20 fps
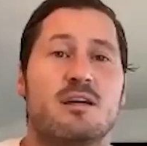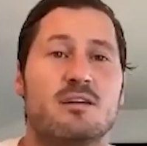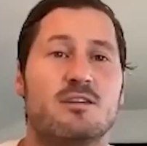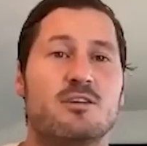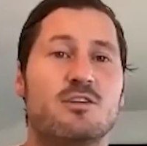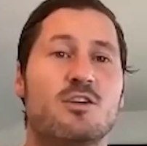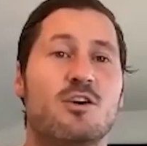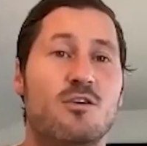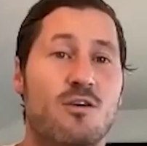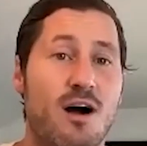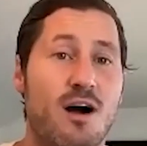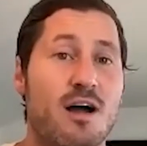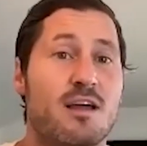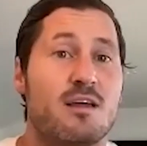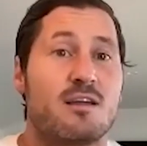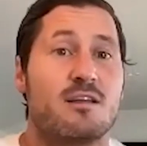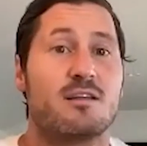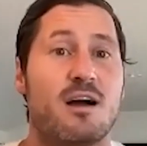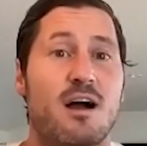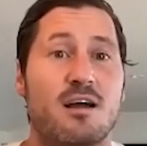You know,
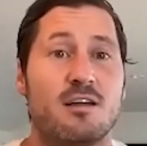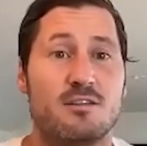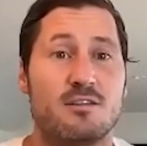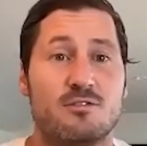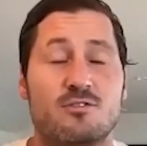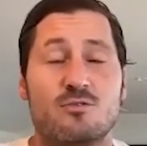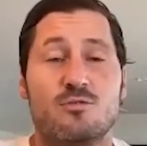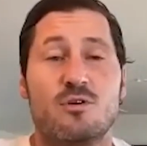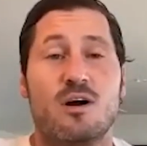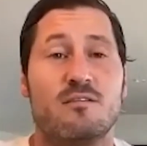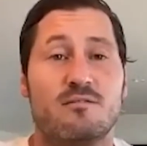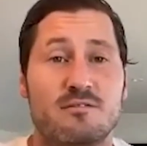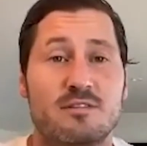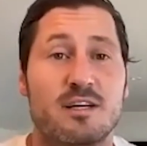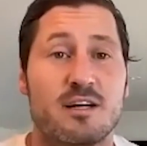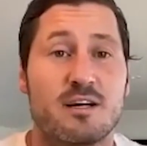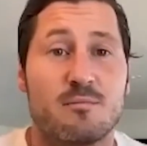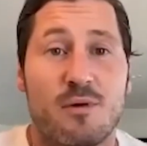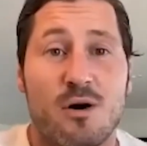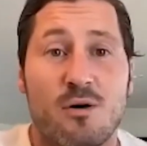I, I do have
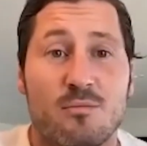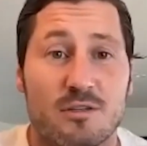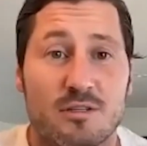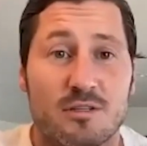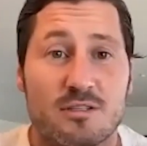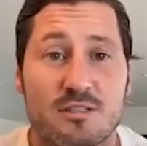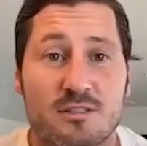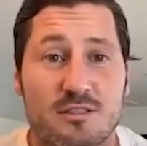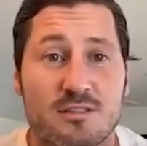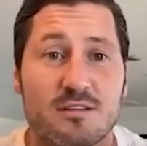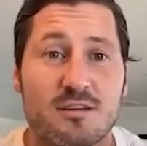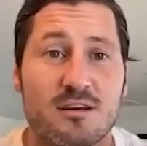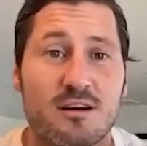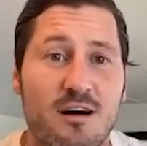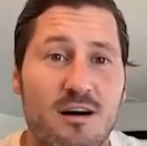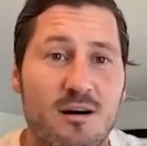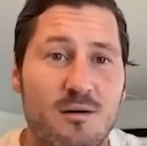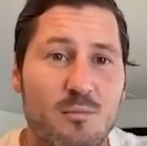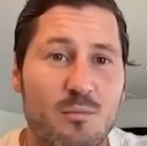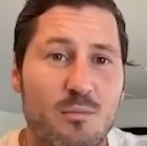dick moments,
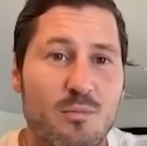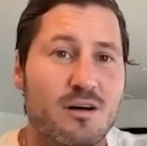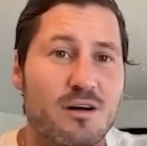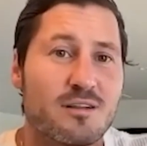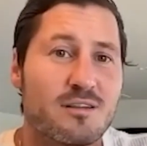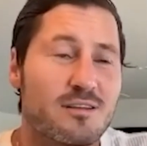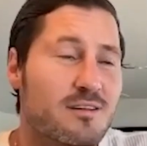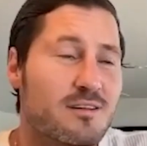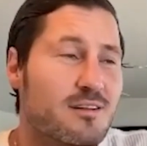uh, but,